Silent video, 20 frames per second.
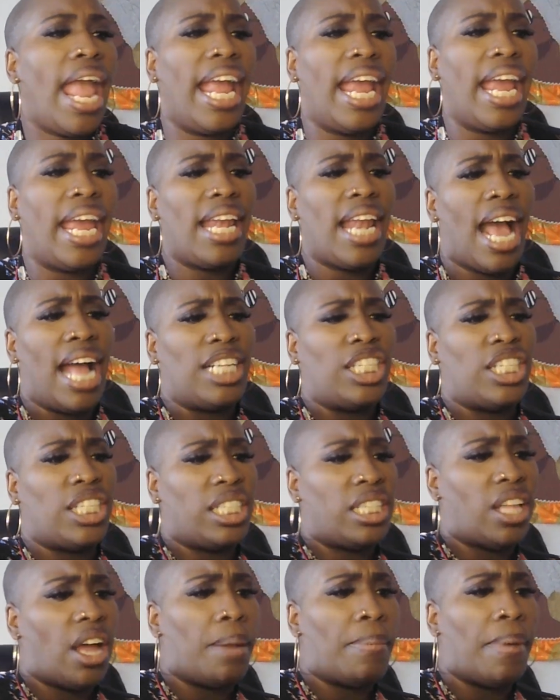And I
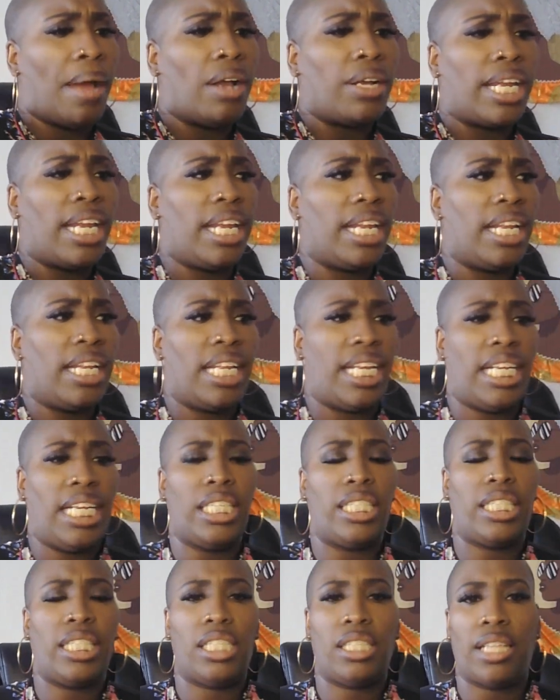just thought about getting
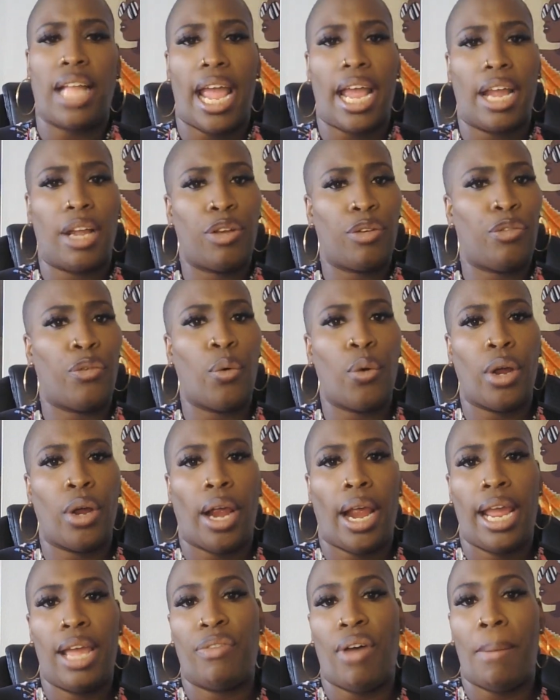these
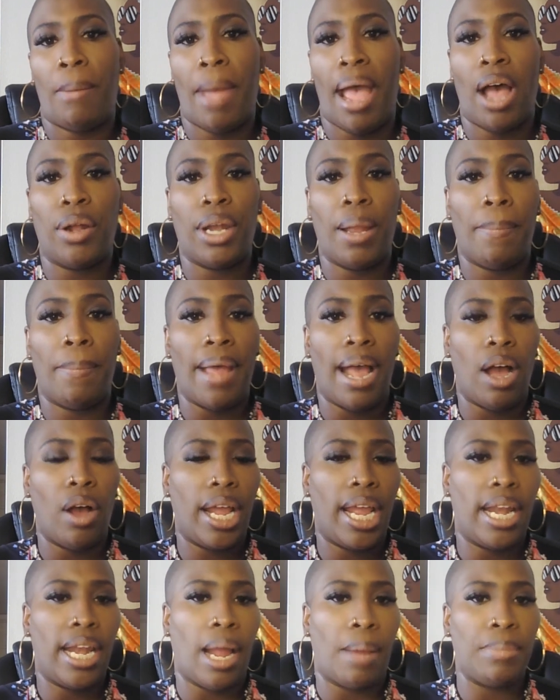for if I'm out and
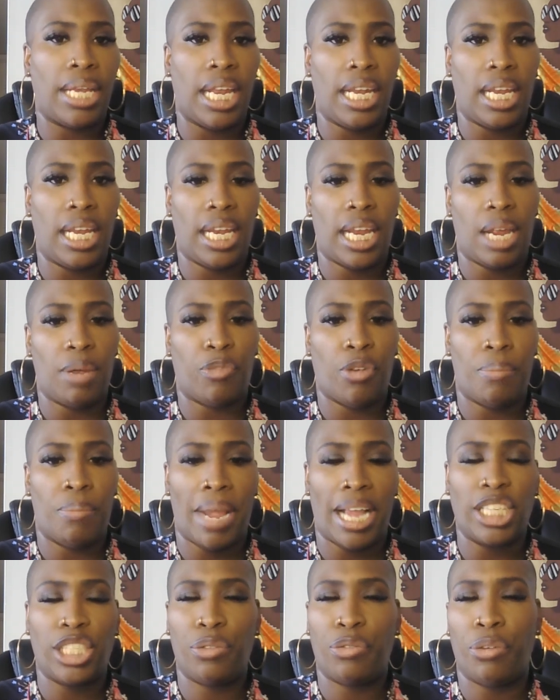about and I'm getting
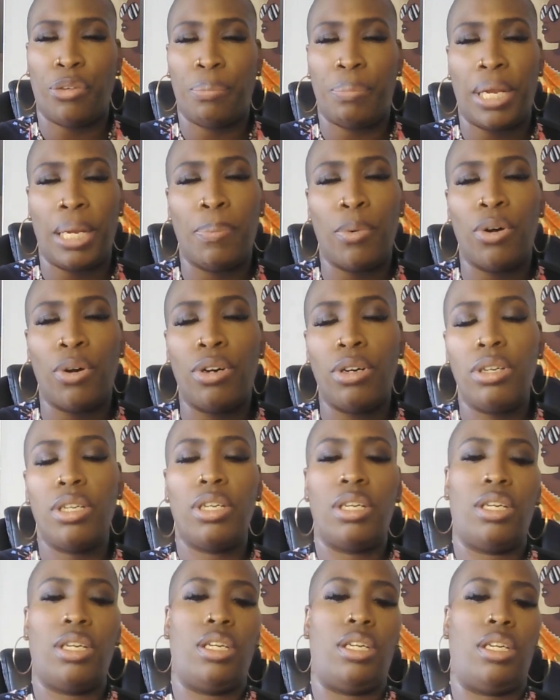information from people,
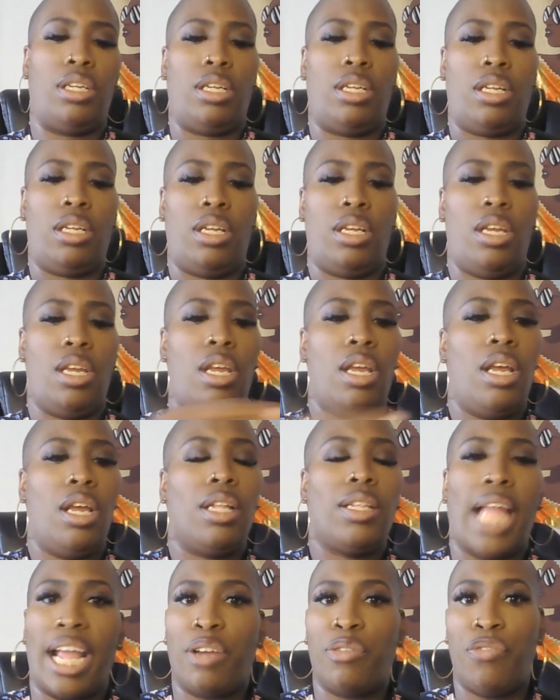
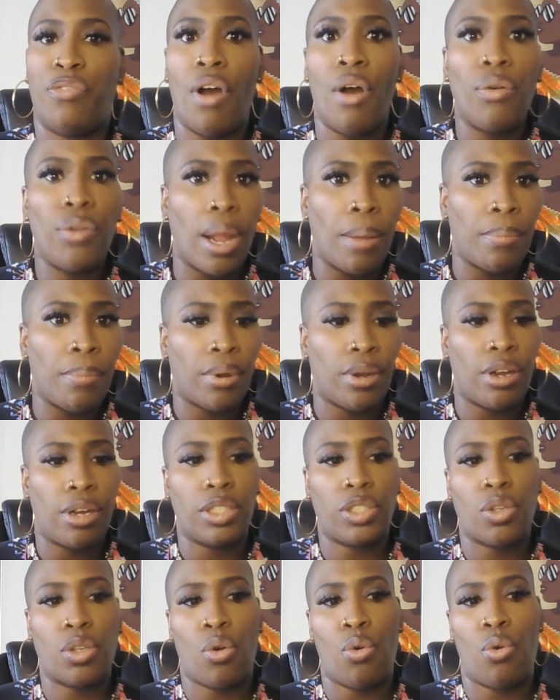like phone
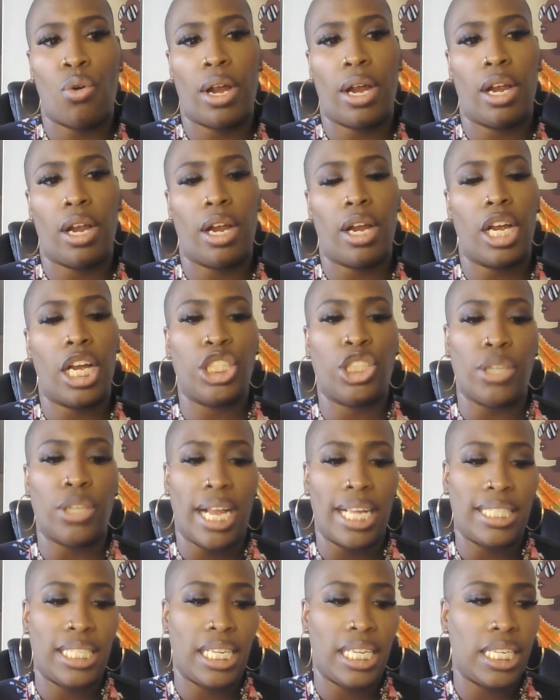numbers or
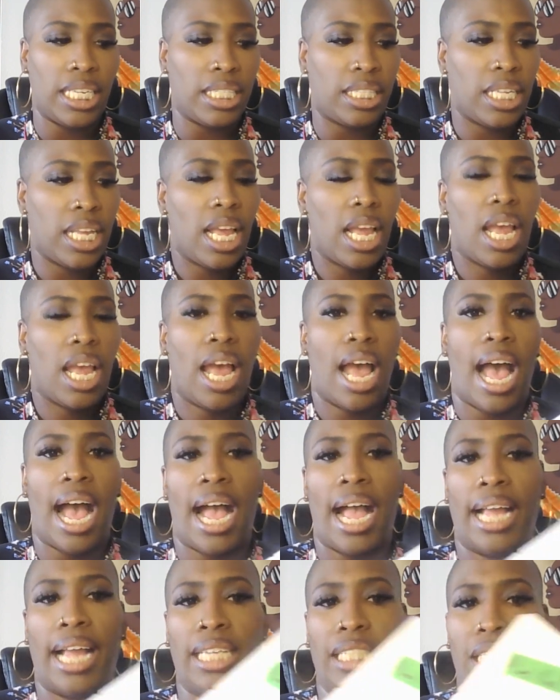addresses,
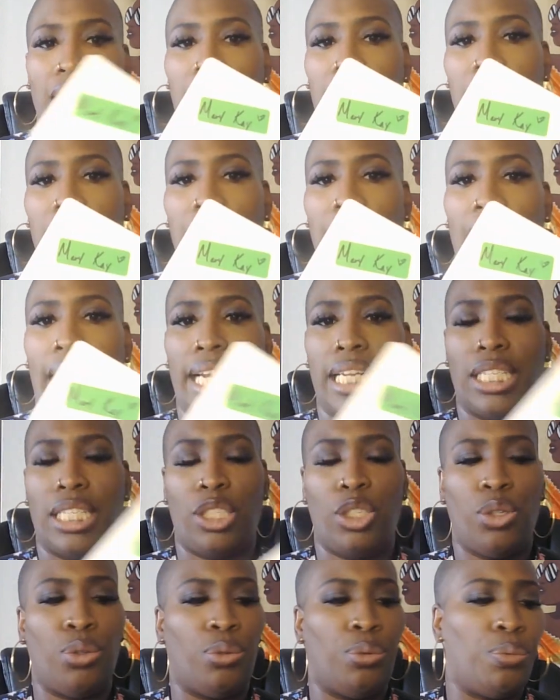I just
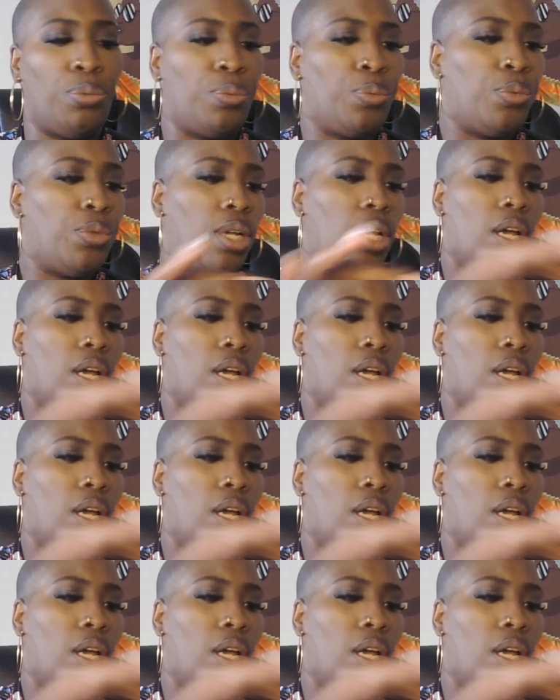decided to